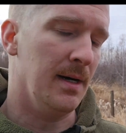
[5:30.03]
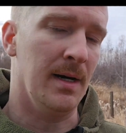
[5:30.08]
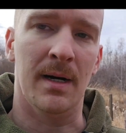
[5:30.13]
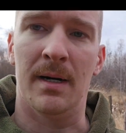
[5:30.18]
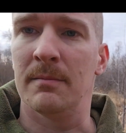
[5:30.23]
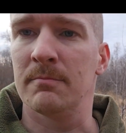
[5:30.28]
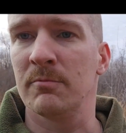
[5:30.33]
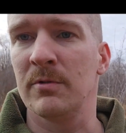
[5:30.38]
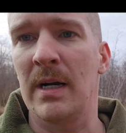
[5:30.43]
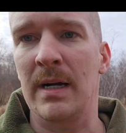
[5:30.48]

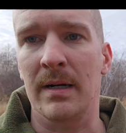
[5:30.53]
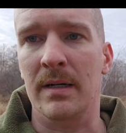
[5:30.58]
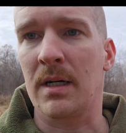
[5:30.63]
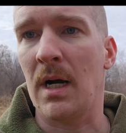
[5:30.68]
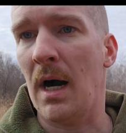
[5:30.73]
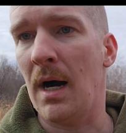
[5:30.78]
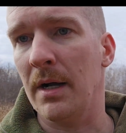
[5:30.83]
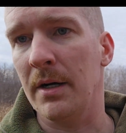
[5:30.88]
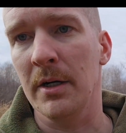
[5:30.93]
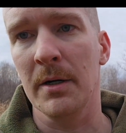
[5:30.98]

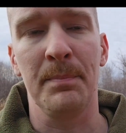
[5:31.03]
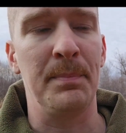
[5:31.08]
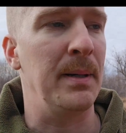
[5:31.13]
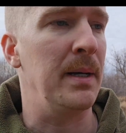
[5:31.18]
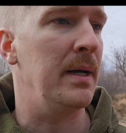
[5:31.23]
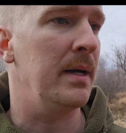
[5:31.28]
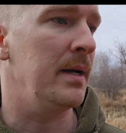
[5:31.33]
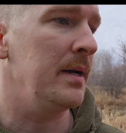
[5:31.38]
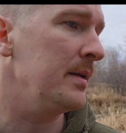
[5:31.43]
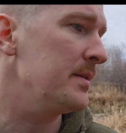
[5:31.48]
cotter
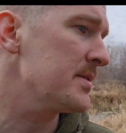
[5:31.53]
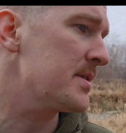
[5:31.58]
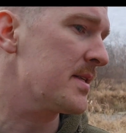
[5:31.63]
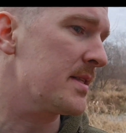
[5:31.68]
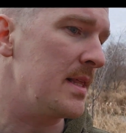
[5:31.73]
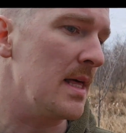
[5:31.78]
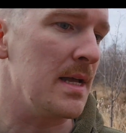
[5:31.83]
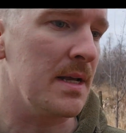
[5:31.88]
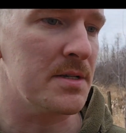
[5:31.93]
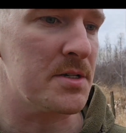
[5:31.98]
pins,
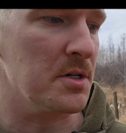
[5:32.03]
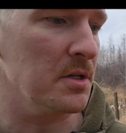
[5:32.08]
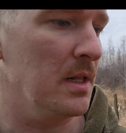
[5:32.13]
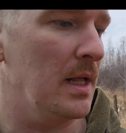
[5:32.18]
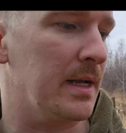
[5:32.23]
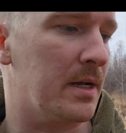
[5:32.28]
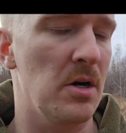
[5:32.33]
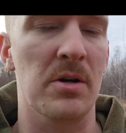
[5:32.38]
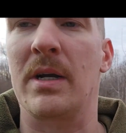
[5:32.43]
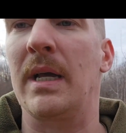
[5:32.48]
things you're
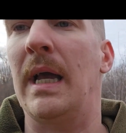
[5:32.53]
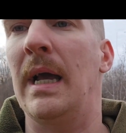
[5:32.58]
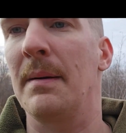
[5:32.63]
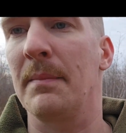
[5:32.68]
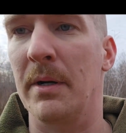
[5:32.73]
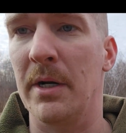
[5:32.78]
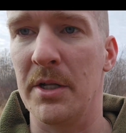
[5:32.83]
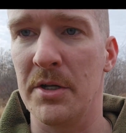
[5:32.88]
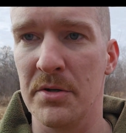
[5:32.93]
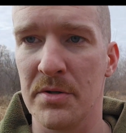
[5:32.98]
like, okay,
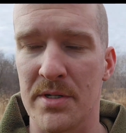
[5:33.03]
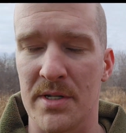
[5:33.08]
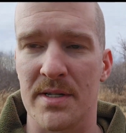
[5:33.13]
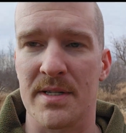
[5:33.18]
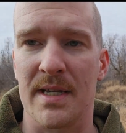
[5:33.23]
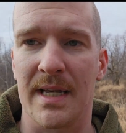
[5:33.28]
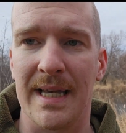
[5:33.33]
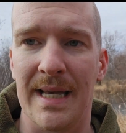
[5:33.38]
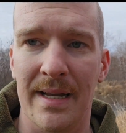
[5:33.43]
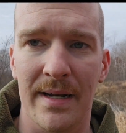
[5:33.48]
I'm going to use
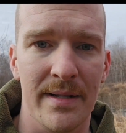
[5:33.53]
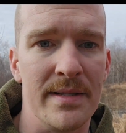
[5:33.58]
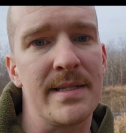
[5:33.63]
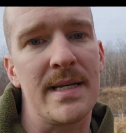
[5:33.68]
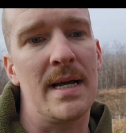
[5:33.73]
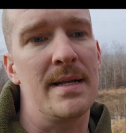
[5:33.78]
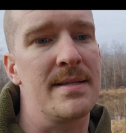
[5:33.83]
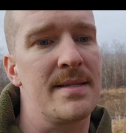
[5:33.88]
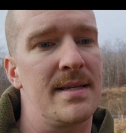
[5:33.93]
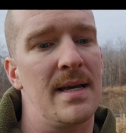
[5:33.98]
this again in
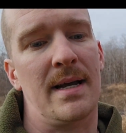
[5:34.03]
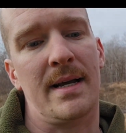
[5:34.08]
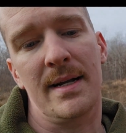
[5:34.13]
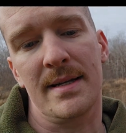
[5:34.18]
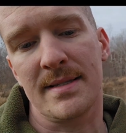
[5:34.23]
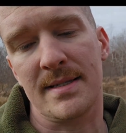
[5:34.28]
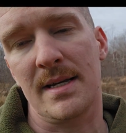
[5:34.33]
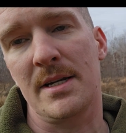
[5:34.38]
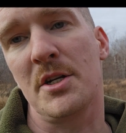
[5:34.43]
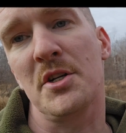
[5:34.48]
10
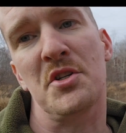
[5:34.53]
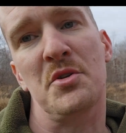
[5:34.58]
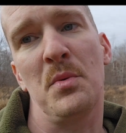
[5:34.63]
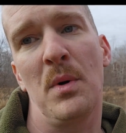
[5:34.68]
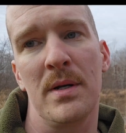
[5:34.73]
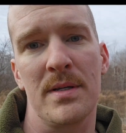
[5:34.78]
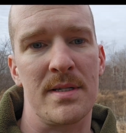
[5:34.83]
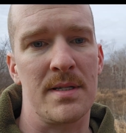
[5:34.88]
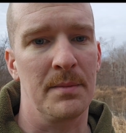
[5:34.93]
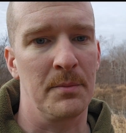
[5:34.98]
seconds. I just
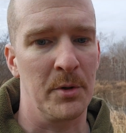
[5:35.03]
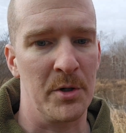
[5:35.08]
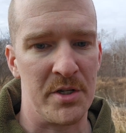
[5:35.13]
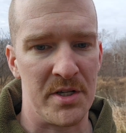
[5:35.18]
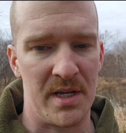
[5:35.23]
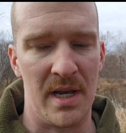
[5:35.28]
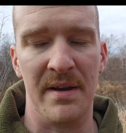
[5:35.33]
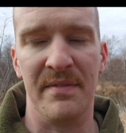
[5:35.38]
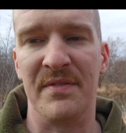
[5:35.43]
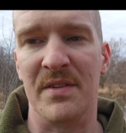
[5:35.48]
want somewhere
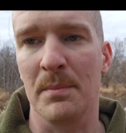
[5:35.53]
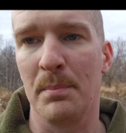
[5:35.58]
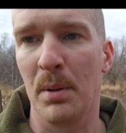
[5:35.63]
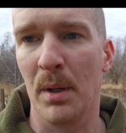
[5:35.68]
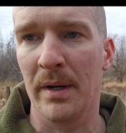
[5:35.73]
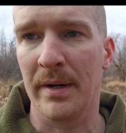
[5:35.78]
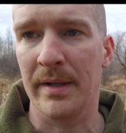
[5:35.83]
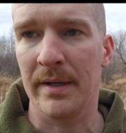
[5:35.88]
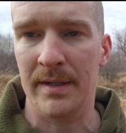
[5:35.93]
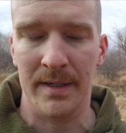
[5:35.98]
safe to
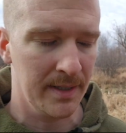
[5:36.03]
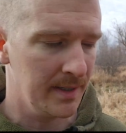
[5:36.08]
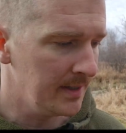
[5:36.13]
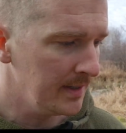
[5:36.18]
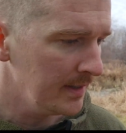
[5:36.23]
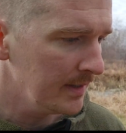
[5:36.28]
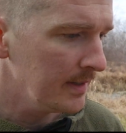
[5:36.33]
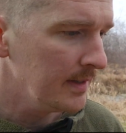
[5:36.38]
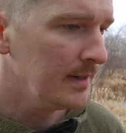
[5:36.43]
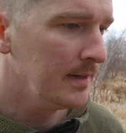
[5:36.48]
put it.
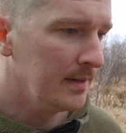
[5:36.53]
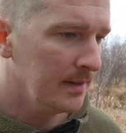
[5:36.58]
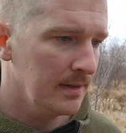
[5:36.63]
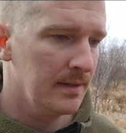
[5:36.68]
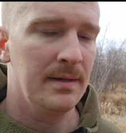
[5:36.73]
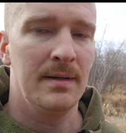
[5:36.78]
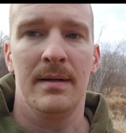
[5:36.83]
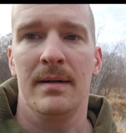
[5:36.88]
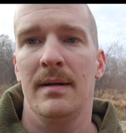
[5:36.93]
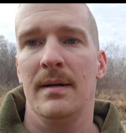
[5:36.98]

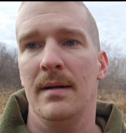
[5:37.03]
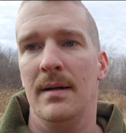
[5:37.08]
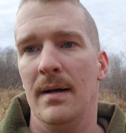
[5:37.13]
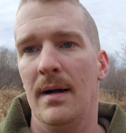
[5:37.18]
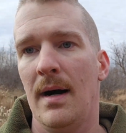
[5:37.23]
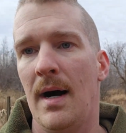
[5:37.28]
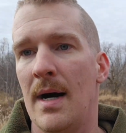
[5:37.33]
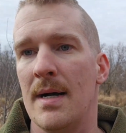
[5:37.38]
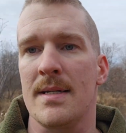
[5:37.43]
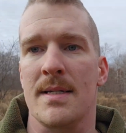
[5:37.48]

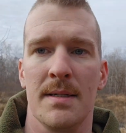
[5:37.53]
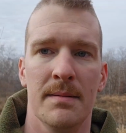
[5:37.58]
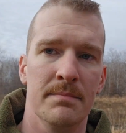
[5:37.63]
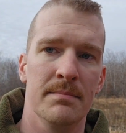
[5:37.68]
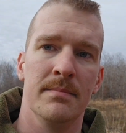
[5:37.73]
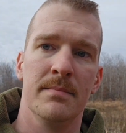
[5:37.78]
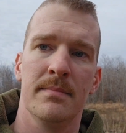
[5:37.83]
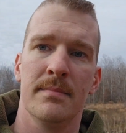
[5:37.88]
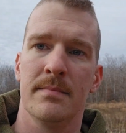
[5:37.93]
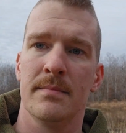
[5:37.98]

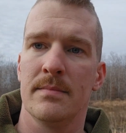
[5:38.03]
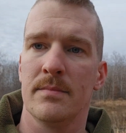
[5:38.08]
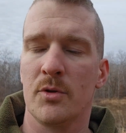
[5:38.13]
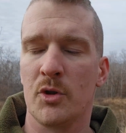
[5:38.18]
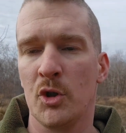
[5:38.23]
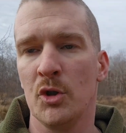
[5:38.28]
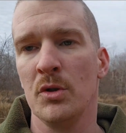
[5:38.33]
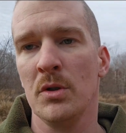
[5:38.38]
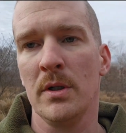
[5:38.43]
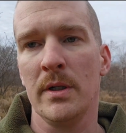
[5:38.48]
Awesome.
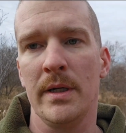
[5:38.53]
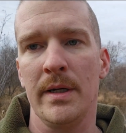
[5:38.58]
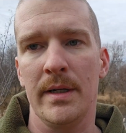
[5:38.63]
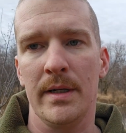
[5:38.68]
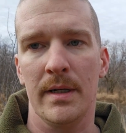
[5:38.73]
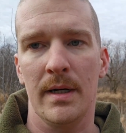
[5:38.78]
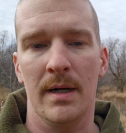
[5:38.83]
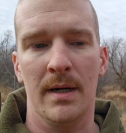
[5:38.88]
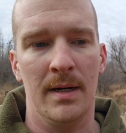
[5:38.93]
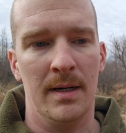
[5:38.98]

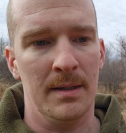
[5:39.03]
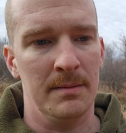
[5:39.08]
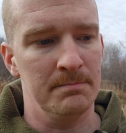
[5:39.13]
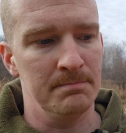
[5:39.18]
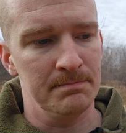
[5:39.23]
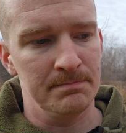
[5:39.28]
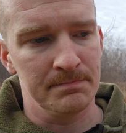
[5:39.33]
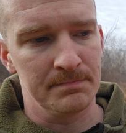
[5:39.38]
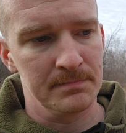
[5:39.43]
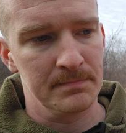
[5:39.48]
Truly, I
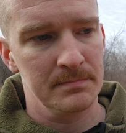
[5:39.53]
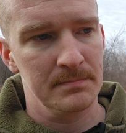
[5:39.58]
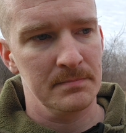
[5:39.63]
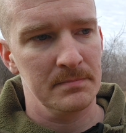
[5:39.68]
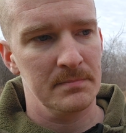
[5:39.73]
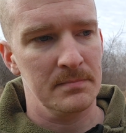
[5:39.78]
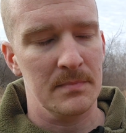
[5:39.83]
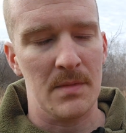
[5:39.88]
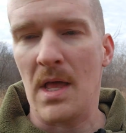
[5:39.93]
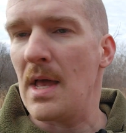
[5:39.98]

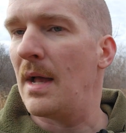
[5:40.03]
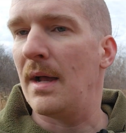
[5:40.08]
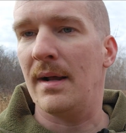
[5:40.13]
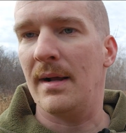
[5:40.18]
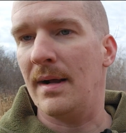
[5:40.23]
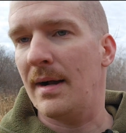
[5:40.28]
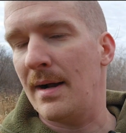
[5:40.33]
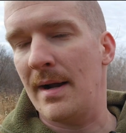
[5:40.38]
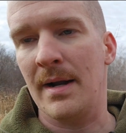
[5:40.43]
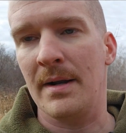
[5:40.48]

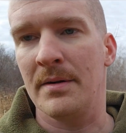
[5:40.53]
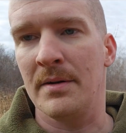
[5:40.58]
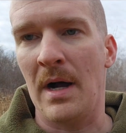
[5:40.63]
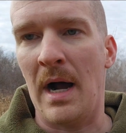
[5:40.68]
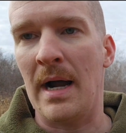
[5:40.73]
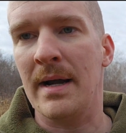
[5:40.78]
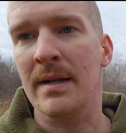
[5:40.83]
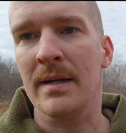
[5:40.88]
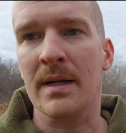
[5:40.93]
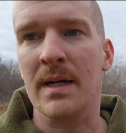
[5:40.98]
don't know.
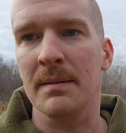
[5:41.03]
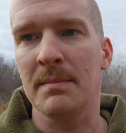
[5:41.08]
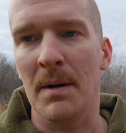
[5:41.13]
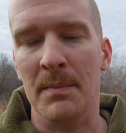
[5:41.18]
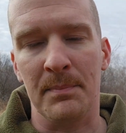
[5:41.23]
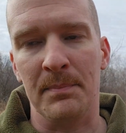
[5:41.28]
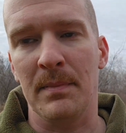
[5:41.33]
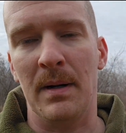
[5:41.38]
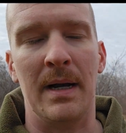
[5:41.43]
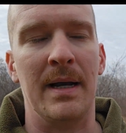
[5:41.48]
I didn't come
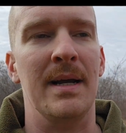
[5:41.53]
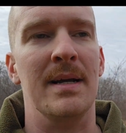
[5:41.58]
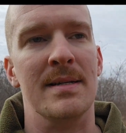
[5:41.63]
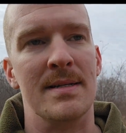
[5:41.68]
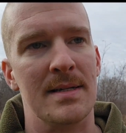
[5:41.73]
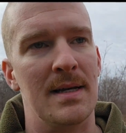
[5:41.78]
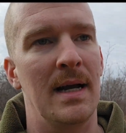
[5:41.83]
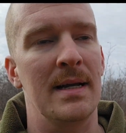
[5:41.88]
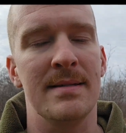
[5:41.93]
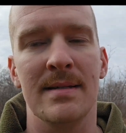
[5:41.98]
up, I
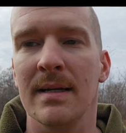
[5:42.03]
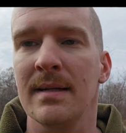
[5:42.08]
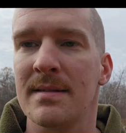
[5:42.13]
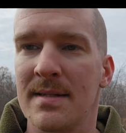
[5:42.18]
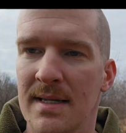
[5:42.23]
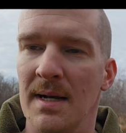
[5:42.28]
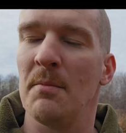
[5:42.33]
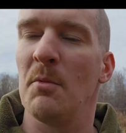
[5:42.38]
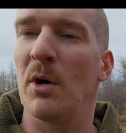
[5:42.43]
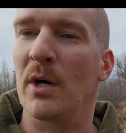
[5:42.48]
guess I did
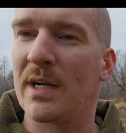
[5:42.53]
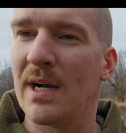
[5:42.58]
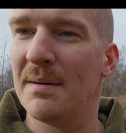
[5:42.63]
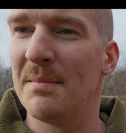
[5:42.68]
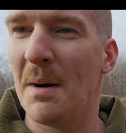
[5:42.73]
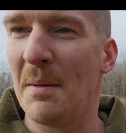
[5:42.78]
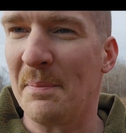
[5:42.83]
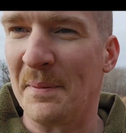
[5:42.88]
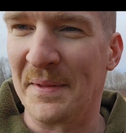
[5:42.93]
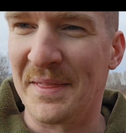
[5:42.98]
somewhat
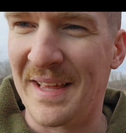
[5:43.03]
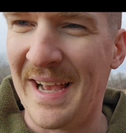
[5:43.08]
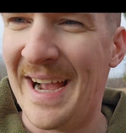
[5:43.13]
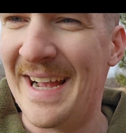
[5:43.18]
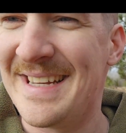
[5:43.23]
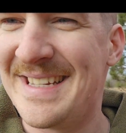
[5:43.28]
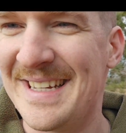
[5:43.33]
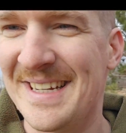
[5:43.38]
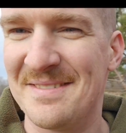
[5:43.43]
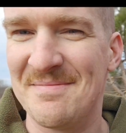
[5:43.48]
come up with the
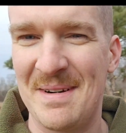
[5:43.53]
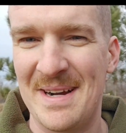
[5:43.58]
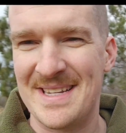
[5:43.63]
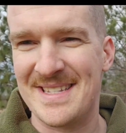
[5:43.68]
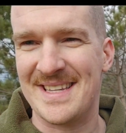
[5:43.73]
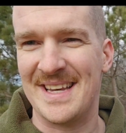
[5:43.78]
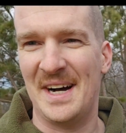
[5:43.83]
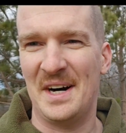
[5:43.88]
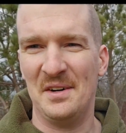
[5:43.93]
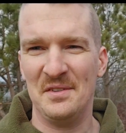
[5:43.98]
idea
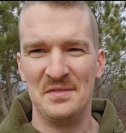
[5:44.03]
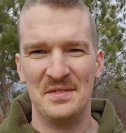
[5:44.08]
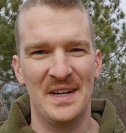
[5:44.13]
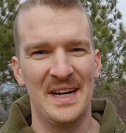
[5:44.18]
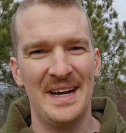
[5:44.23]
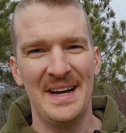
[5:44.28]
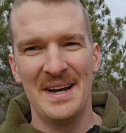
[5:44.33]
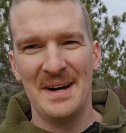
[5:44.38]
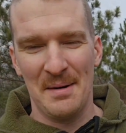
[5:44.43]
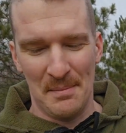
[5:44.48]
myself,
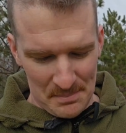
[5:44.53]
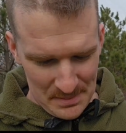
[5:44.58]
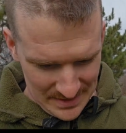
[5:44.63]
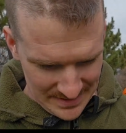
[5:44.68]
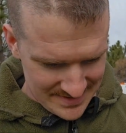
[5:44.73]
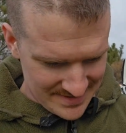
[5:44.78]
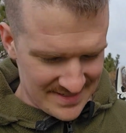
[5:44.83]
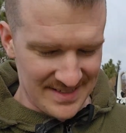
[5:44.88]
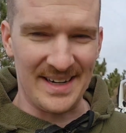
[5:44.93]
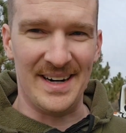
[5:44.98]

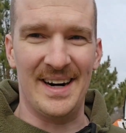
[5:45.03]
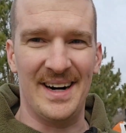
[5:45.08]
but